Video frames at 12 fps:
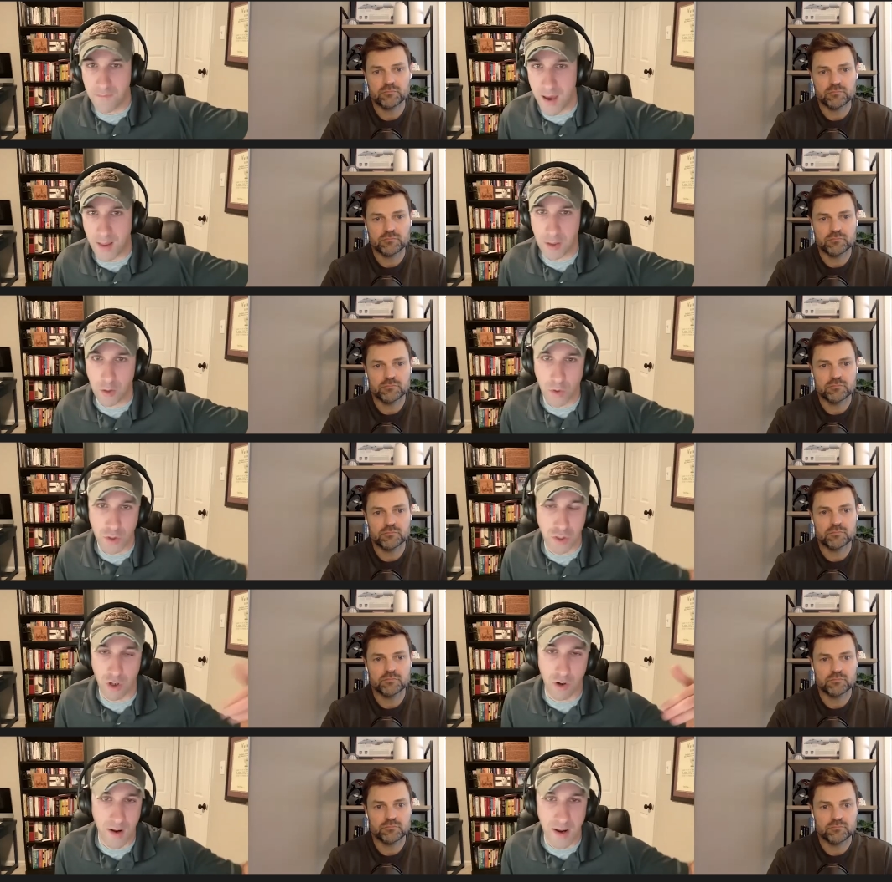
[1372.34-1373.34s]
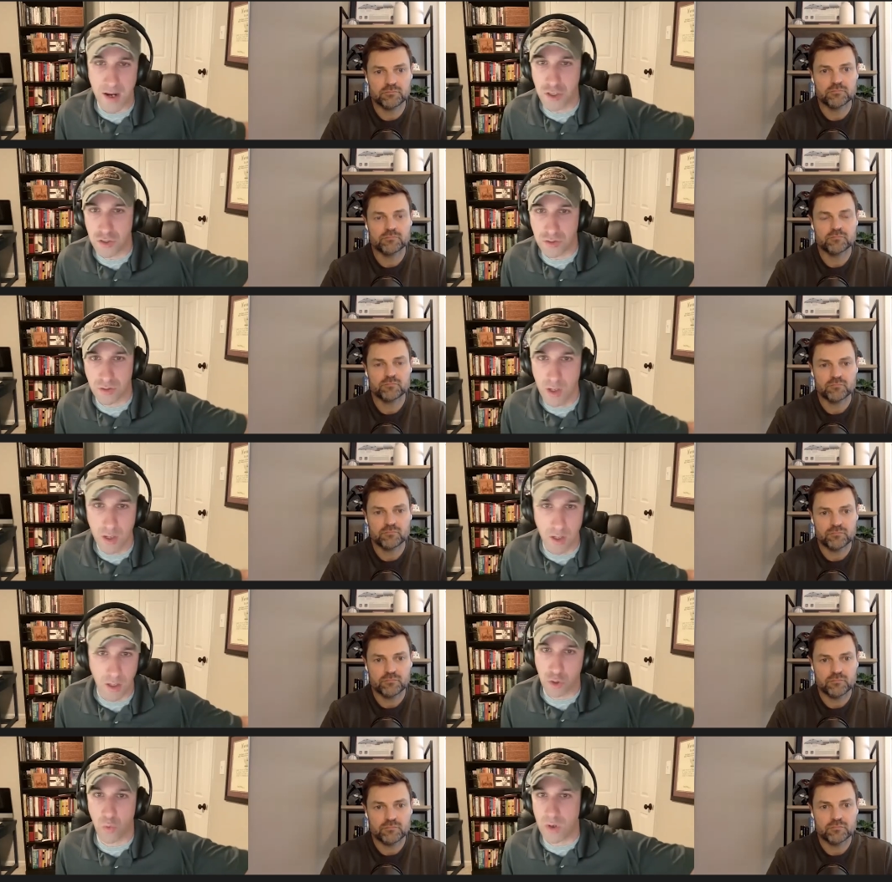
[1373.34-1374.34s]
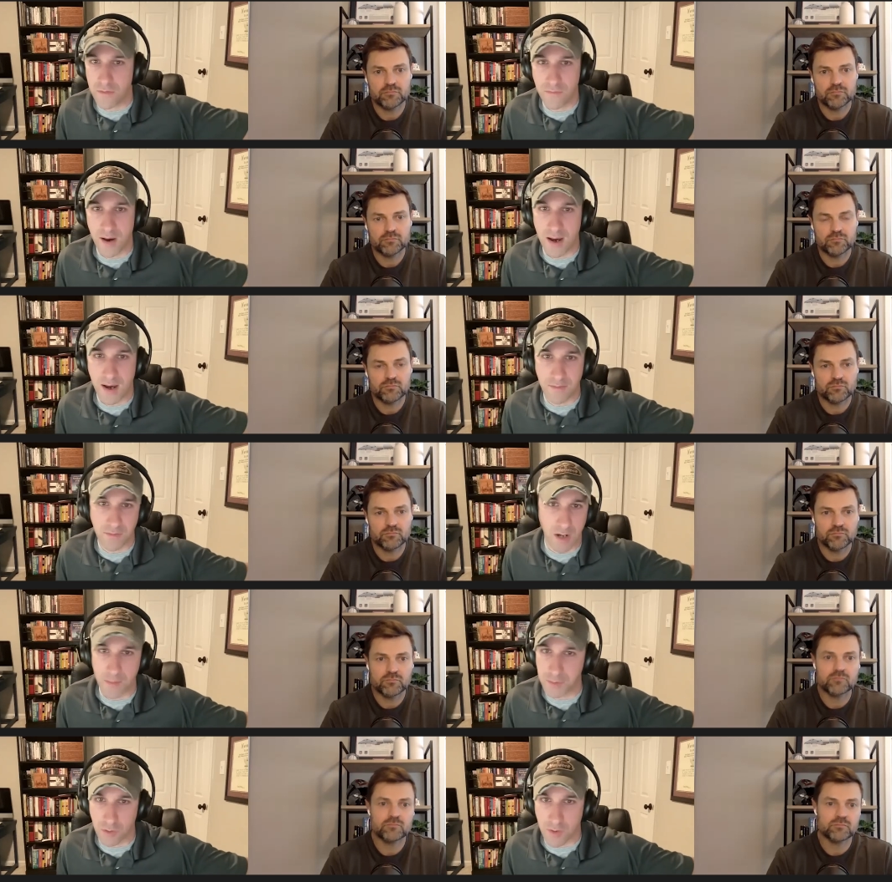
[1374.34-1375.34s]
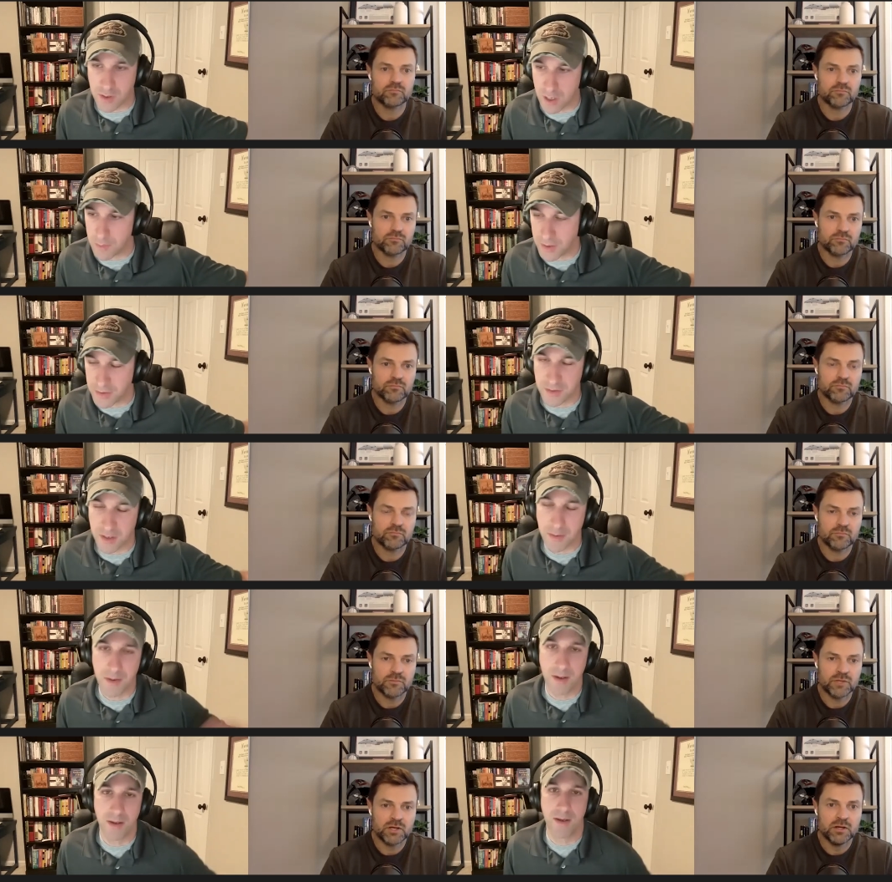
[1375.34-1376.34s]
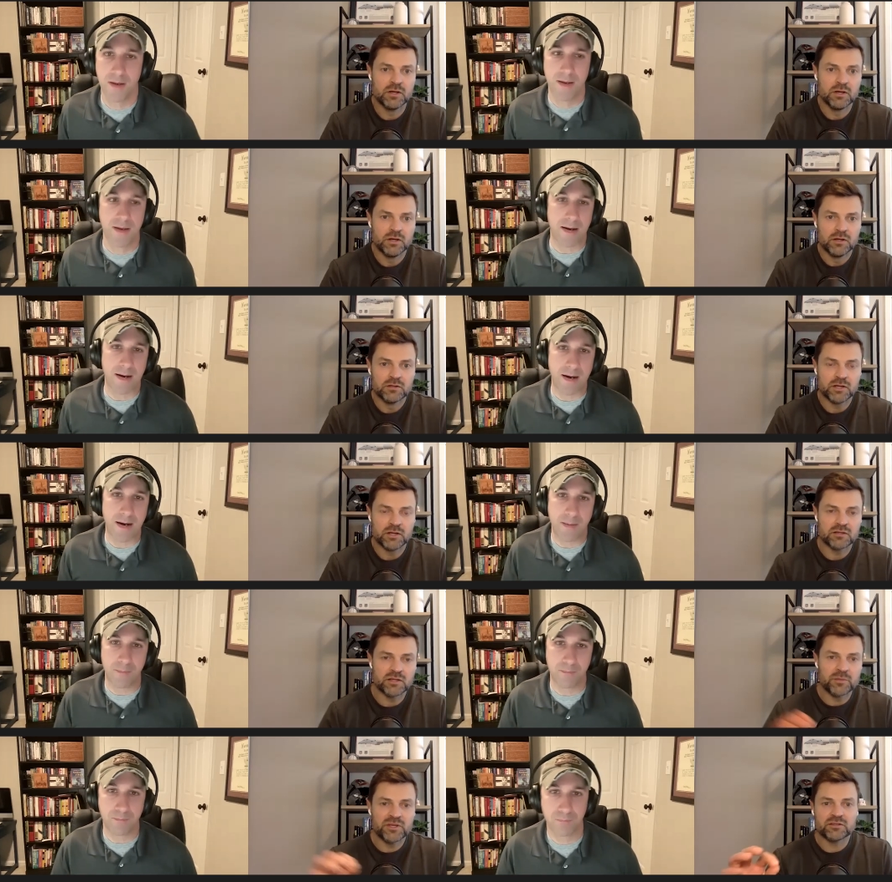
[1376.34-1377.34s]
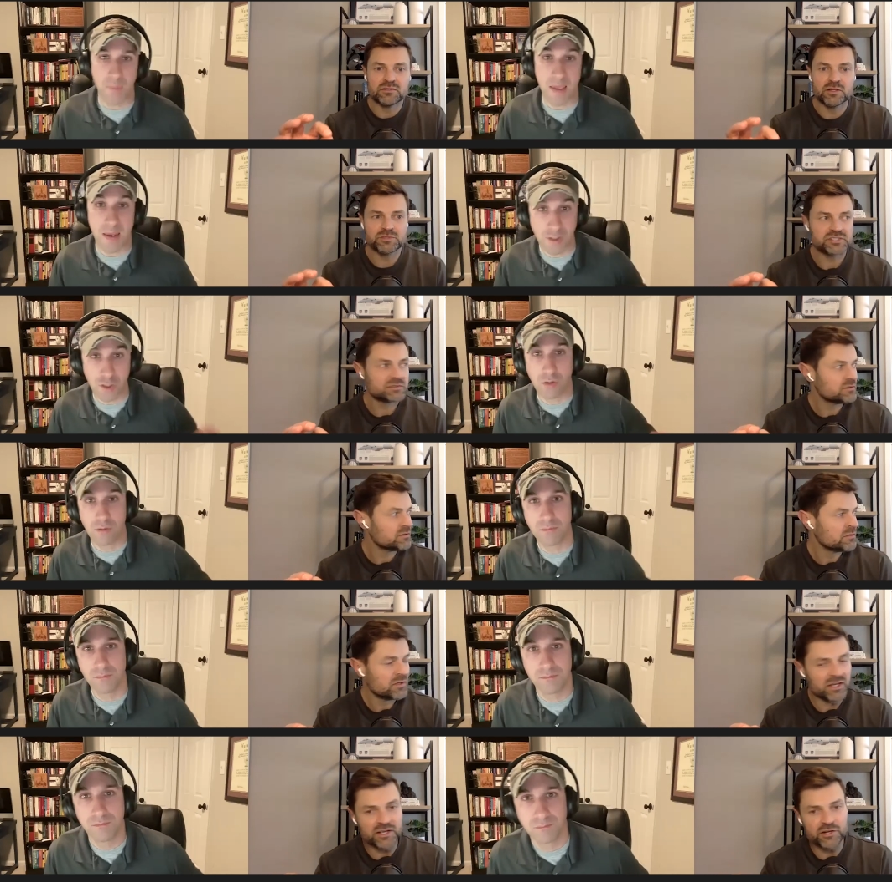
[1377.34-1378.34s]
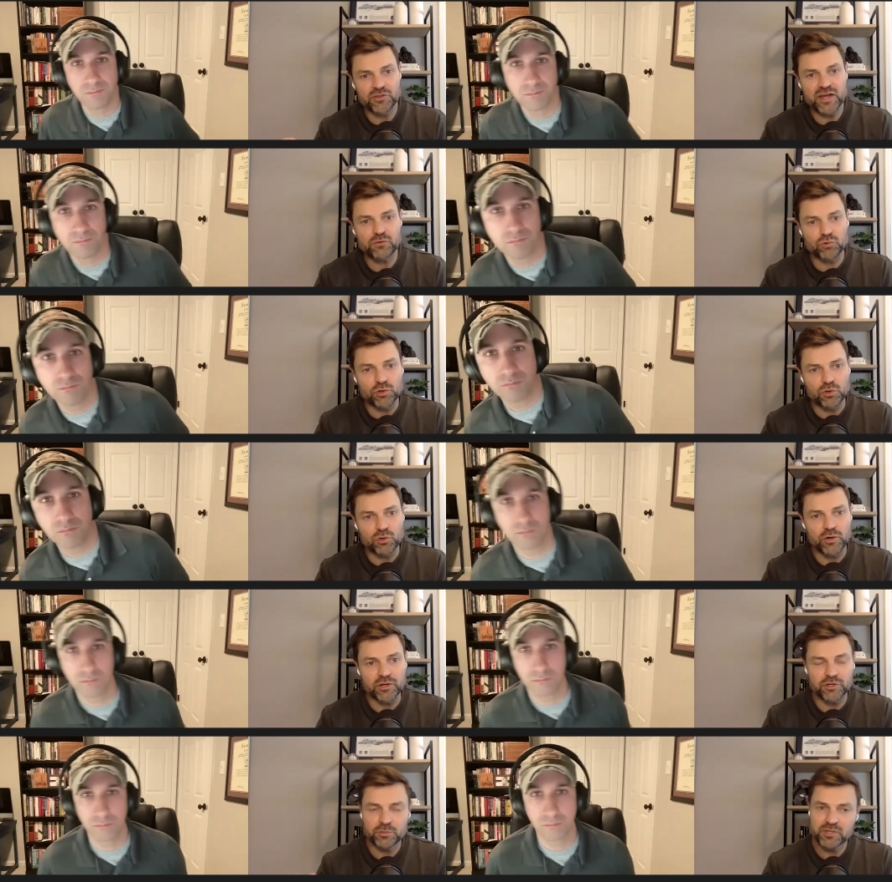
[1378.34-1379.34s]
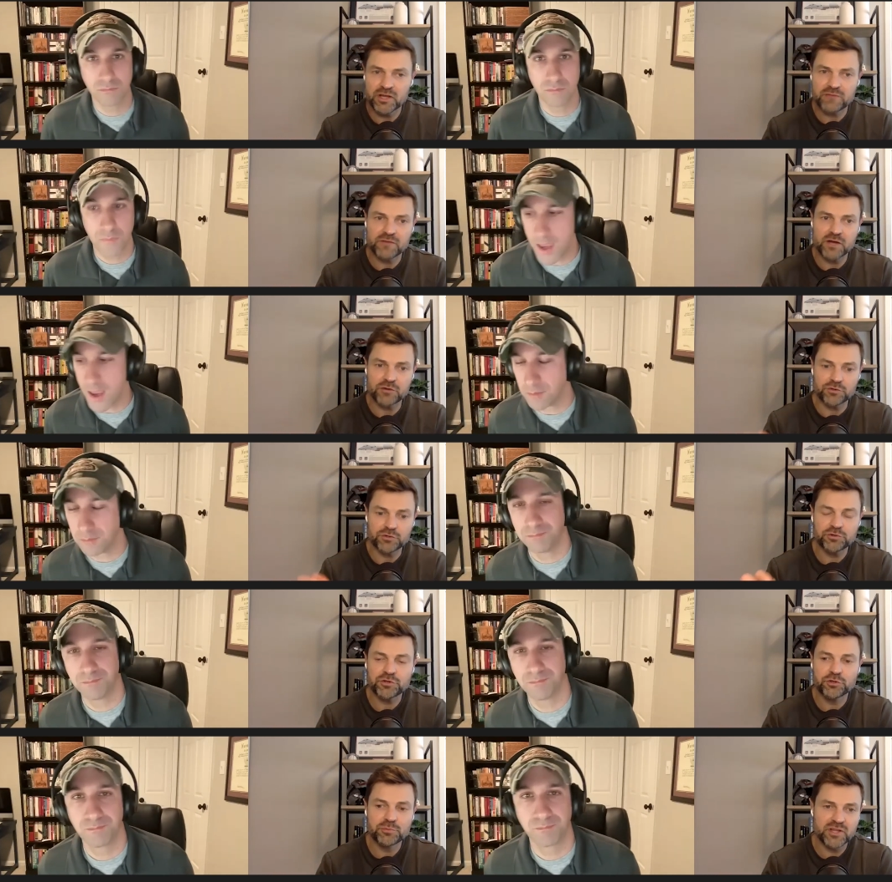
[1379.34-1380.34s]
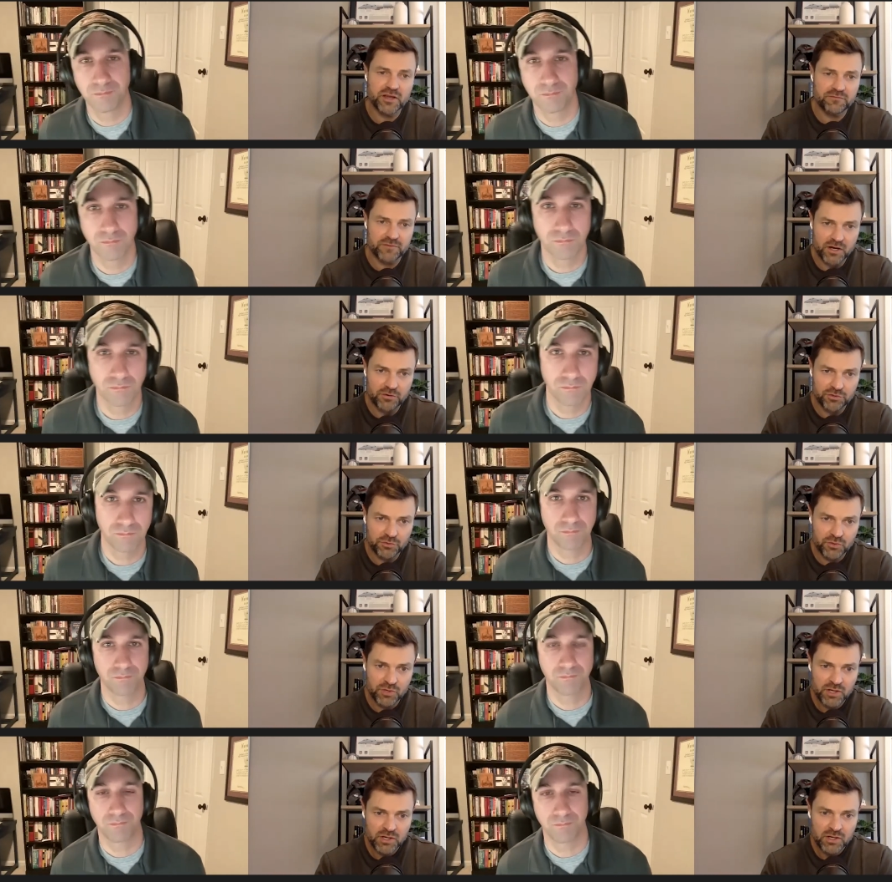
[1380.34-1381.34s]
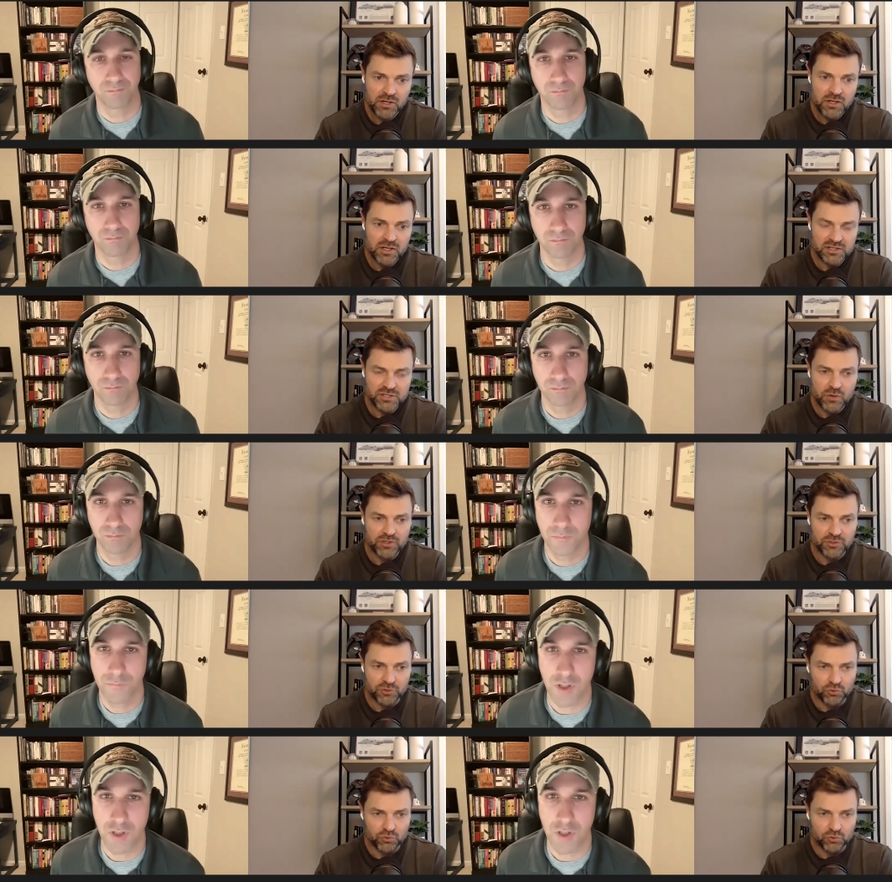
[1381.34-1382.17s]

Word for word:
Speaker 1: value, which at our age is, you know, 25 times our income, let's say. Um, yeah, let me, let me
Speaker 2: a, hit on that real quick. Human life yeah. value, your human life value is going to